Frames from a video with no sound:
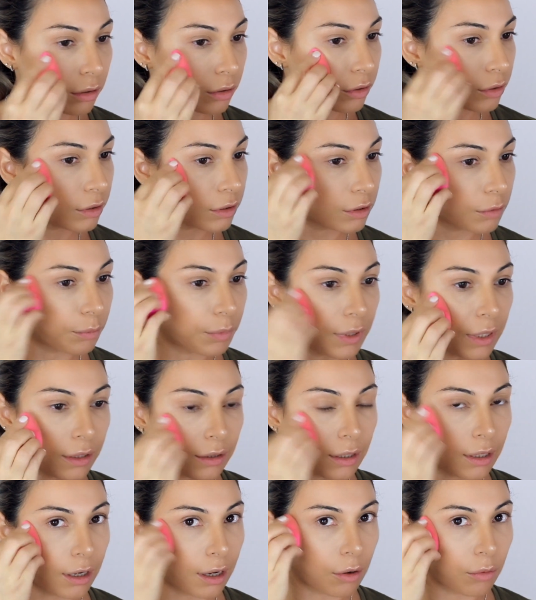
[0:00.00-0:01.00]
Just
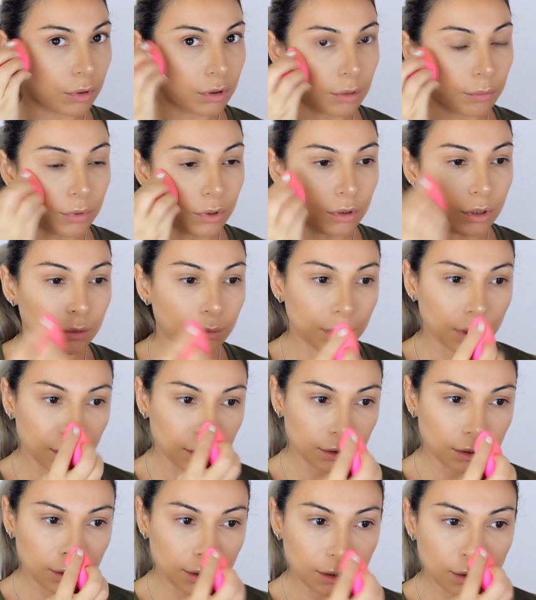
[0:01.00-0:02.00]
blend it out with the beauty
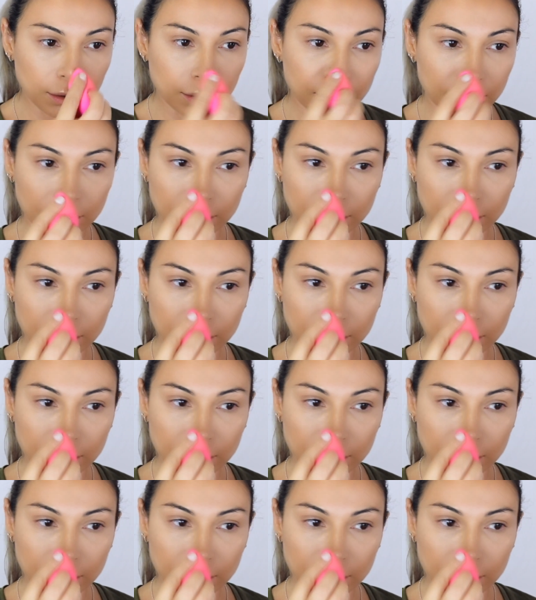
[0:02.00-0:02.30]
blender.